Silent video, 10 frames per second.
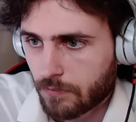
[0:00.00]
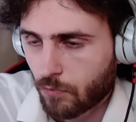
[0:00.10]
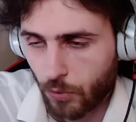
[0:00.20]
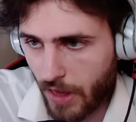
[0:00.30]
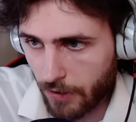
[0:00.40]

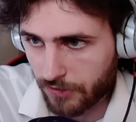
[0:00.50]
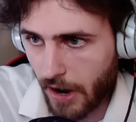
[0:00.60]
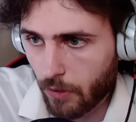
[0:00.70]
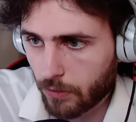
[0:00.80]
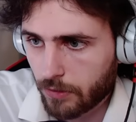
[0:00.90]
Without a
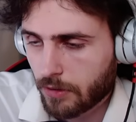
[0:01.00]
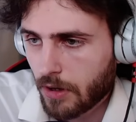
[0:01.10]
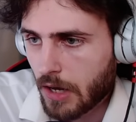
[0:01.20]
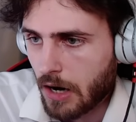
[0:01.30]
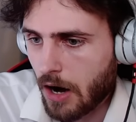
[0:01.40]
doubt.
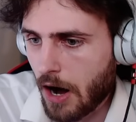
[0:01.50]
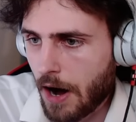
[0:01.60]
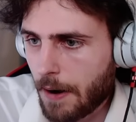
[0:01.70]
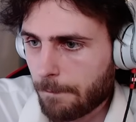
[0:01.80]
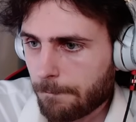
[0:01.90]

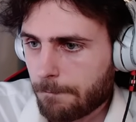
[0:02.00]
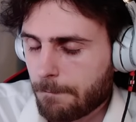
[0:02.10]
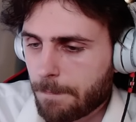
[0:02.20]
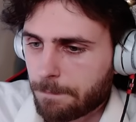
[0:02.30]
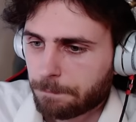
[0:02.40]

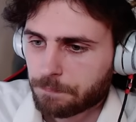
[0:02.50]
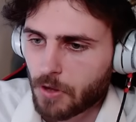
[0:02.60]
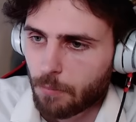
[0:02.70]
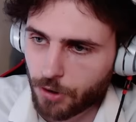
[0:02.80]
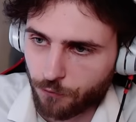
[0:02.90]

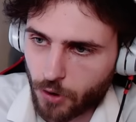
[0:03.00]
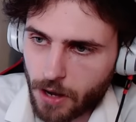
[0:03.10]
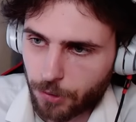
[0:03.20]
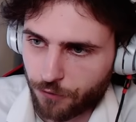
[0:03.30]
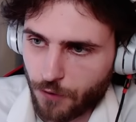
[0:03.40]
But if we're
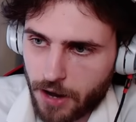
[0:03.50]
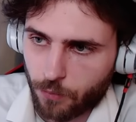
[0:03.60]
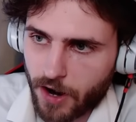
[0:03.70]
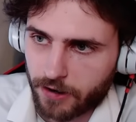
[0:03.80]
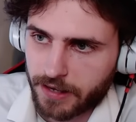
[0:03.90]
able to find
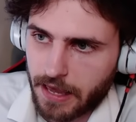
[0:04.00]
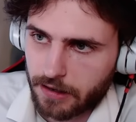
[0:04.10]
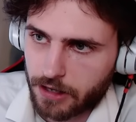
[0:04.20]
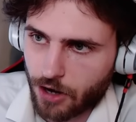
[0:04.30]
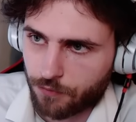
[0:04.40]
Rare
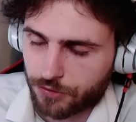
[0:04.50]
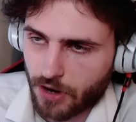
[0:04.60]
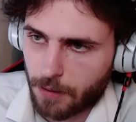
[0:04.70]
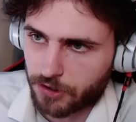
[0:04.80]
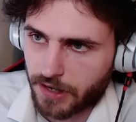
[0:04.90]
Candy off the
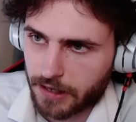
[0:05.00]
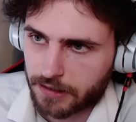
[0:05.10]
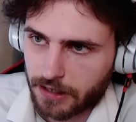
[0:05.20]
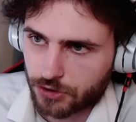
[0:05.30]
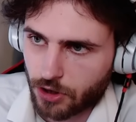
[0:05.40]
top of the deck
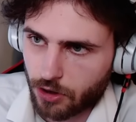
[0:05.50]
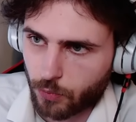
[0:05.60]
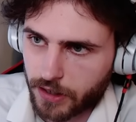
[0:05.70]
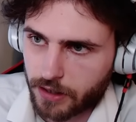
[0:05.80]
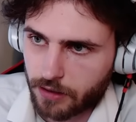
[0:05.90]
next turn,
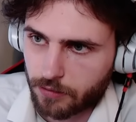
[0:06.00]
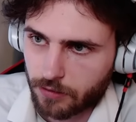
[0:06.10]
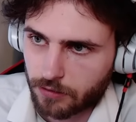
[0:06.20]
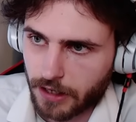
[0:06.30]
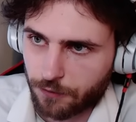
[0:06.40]
we can...
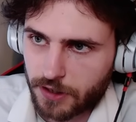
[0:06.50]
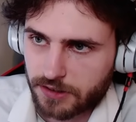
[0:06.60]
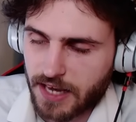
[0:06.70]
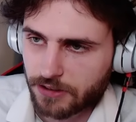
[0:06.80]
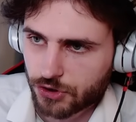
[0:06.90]
Like, if he
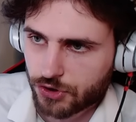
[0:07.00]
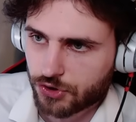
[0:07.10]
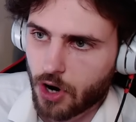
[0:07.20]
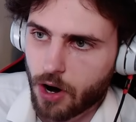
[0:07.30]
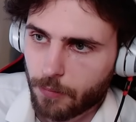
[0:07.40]
attaches to
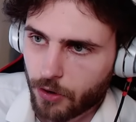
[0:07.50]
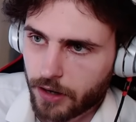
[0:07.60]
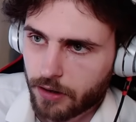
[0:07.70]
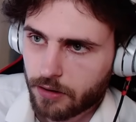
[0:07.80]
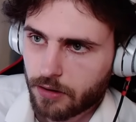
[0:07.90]
Skarmory,